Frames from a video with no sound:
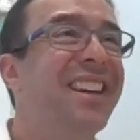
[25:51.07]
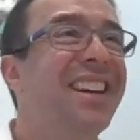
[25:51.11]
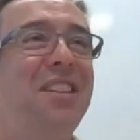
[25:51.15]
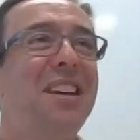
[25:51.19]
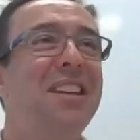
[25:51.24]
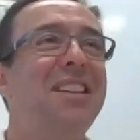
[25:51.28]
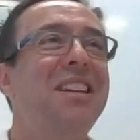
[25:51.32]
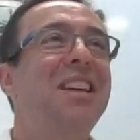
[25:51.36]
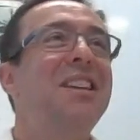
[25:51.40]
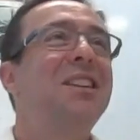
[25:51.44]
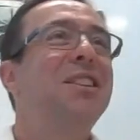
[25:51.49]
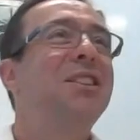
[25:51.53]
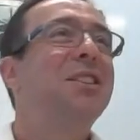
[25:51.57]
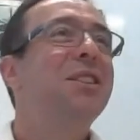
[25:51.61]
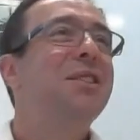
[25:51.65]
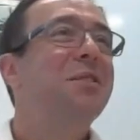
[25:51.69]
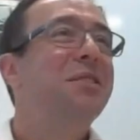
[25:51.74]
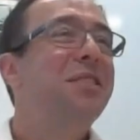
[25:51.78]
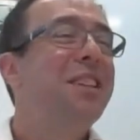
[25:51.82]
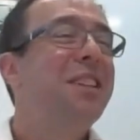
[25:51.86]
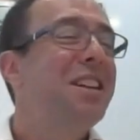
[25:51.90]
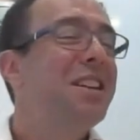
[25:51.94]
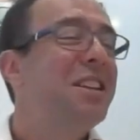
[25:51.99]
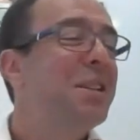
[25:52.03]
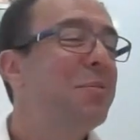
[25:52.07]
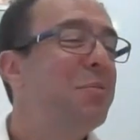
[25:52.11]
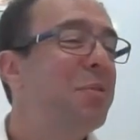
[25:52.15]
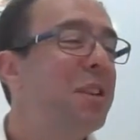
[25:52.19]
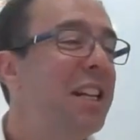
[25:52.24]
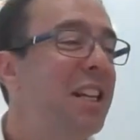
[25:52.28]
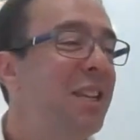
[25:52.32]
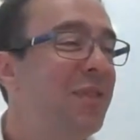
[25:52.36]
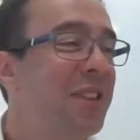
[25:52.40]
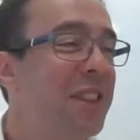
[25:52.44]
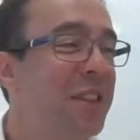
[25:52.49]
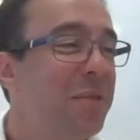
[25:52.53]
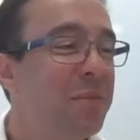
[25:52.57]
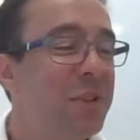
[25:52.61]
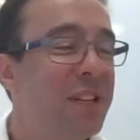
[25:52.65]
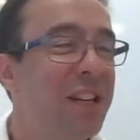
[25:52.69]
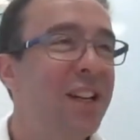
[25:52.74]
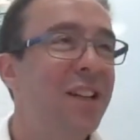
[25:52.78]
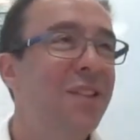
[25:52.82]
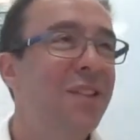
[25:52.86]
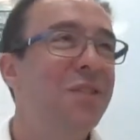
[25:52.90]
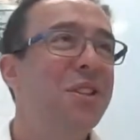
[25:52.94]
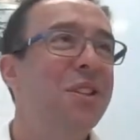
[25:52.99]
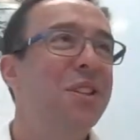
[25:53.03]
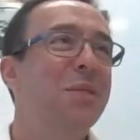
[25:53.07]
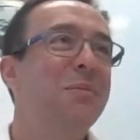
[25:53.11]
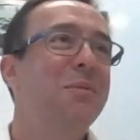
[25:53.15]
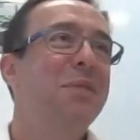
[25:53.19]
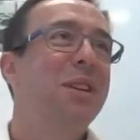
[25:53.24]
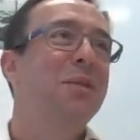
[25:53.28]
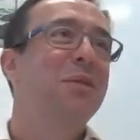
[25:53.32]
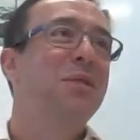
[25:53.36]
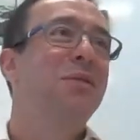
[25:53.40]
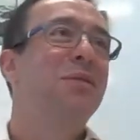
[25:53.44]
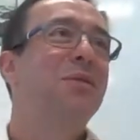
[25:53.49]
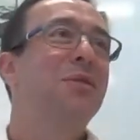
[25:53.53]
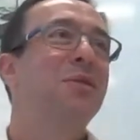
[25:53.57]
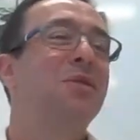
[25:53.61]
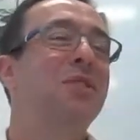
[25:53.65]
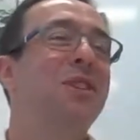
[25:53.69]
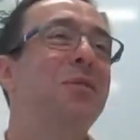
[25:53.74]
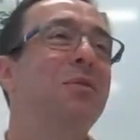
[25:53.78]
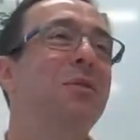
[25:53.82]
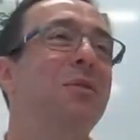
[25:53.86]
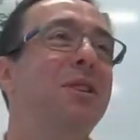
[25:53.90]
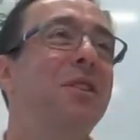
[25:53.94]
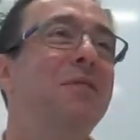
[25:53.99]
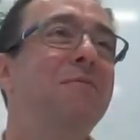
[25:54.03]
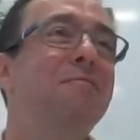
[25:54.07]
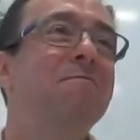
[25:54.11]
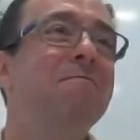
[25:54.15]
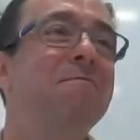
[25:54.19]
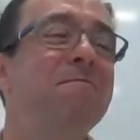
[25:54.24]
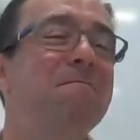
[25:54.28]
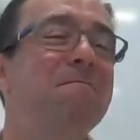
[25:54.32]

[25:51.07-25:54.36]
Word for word: They tend to tend to believe in themselves, and sometimes, unfortunately, we don't